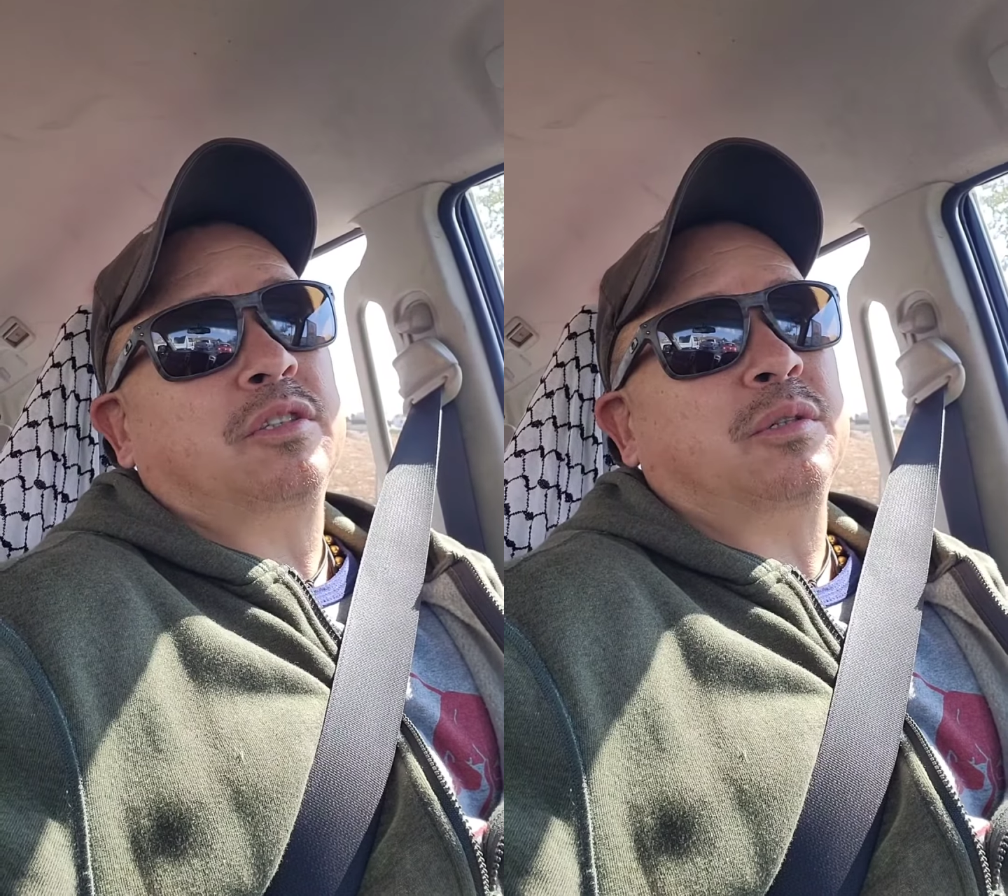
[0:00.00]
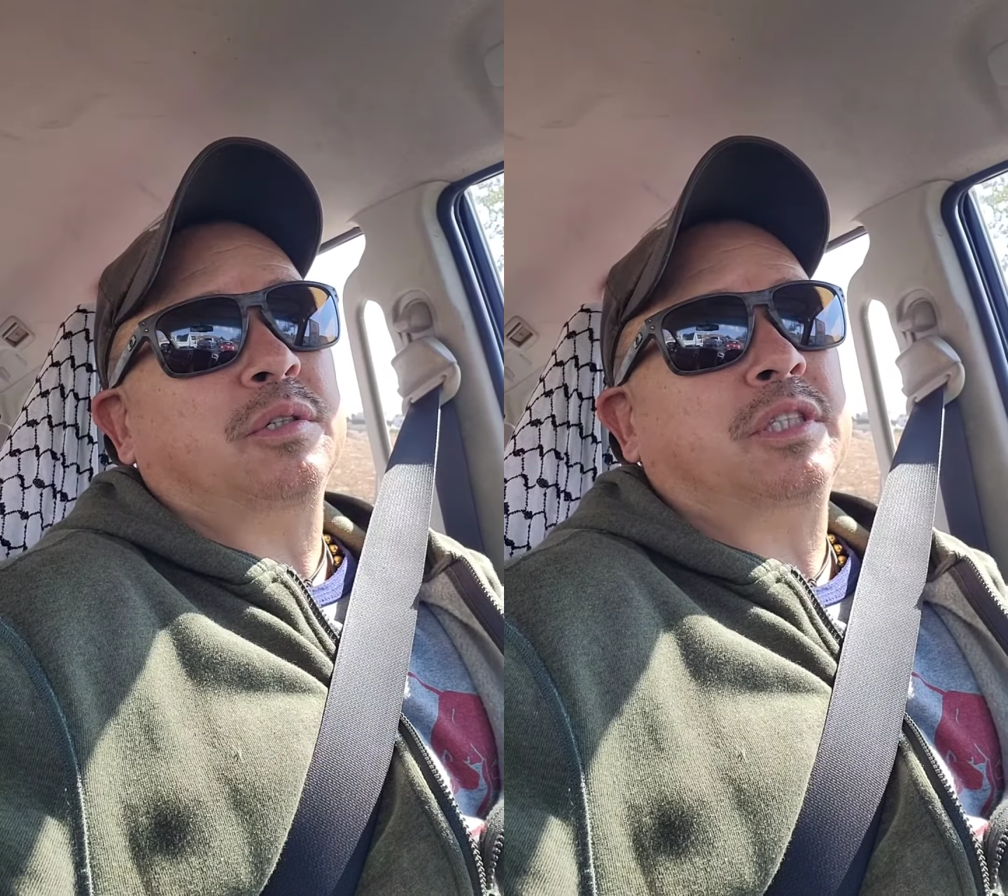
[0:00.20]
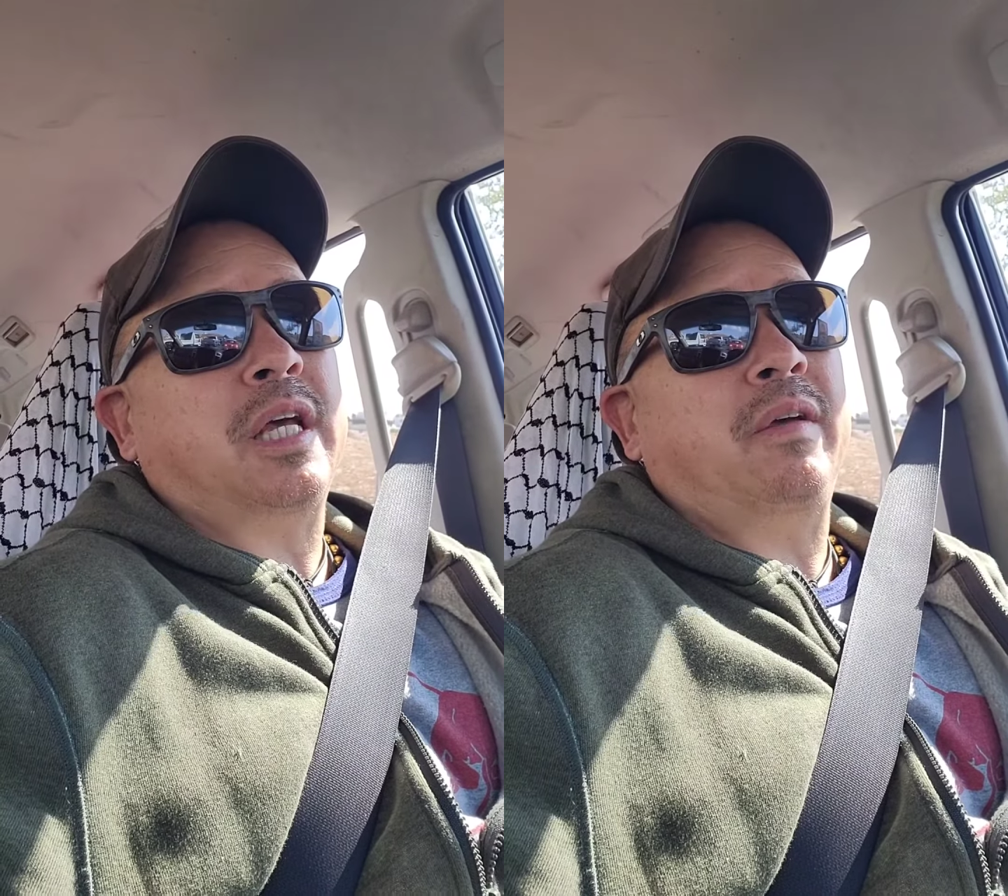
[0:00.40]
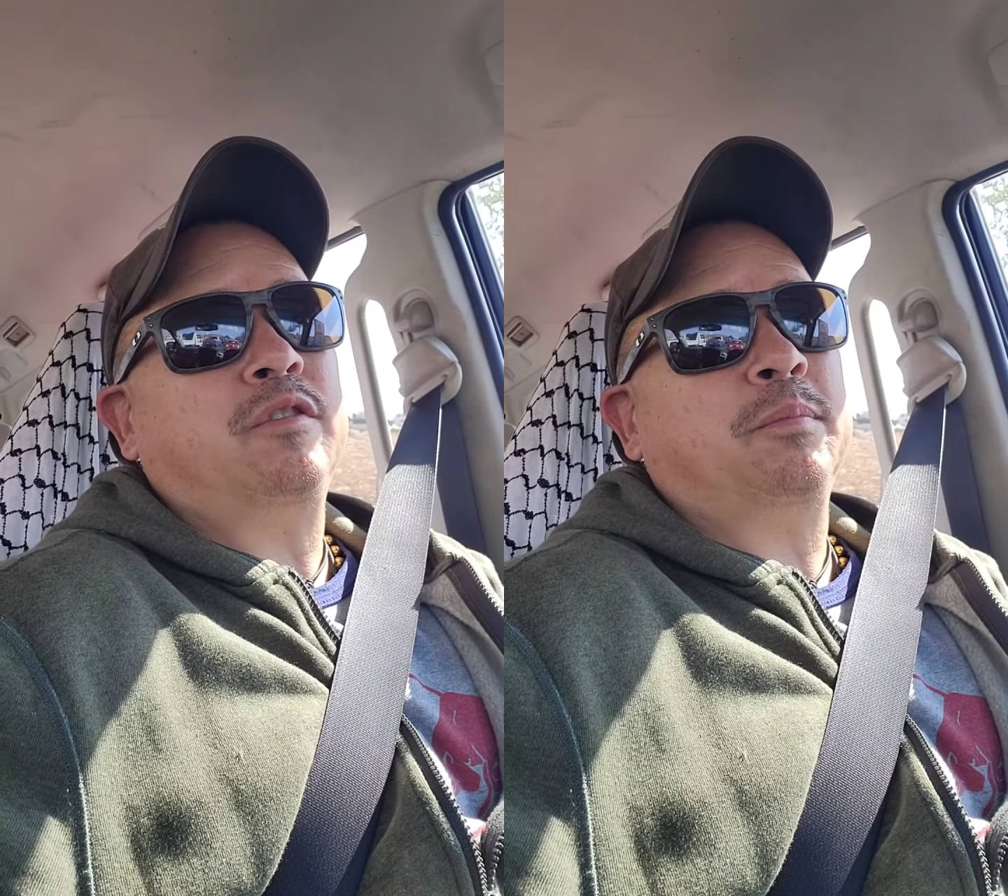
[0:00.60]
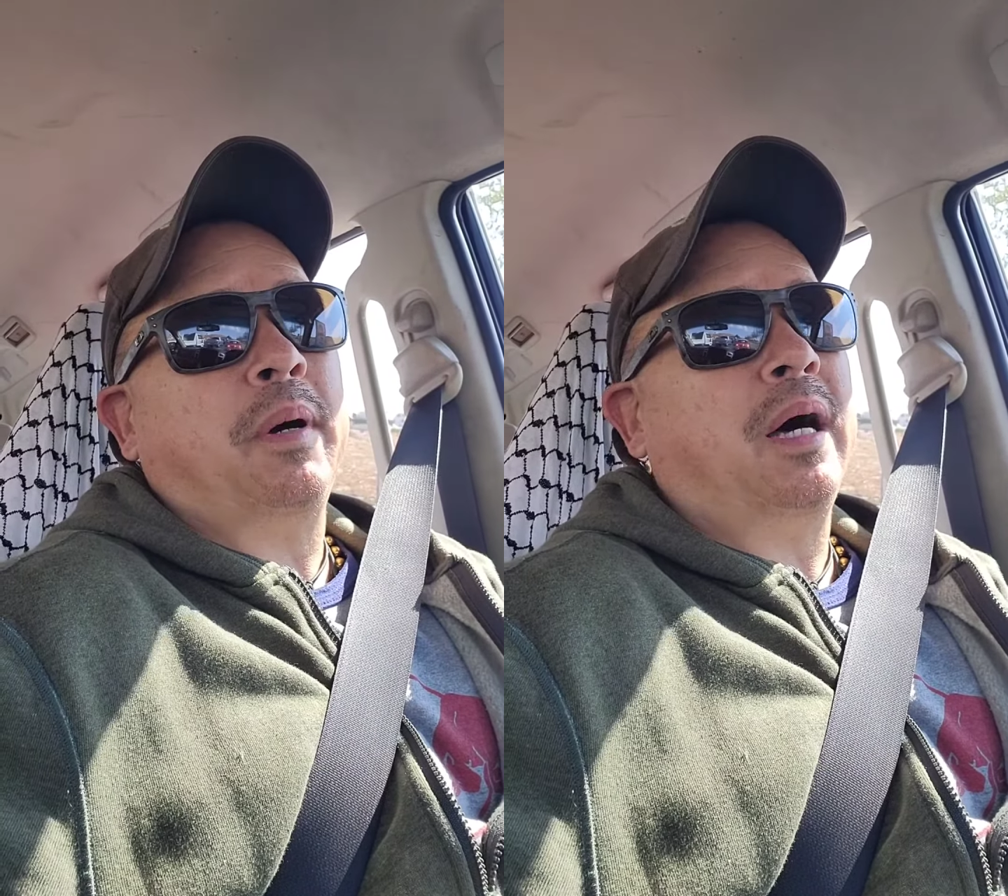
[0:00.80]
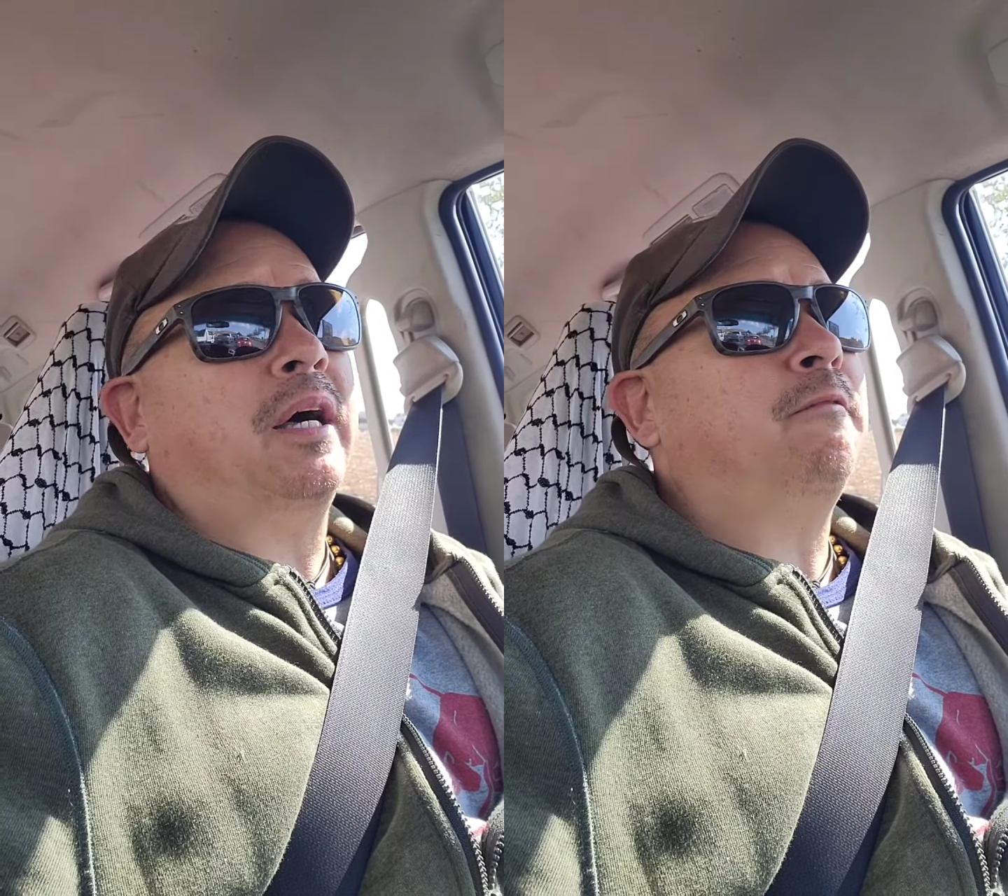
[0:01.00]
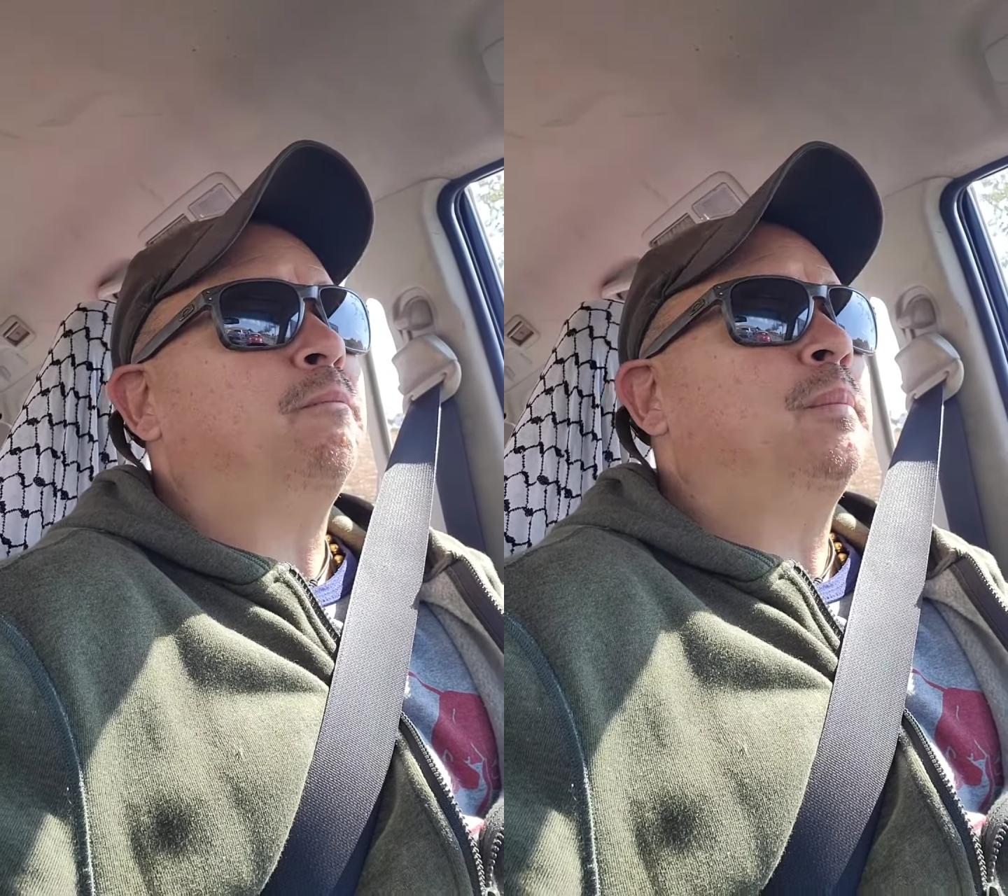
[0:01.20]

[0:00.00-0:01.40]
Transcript: to a safe spot.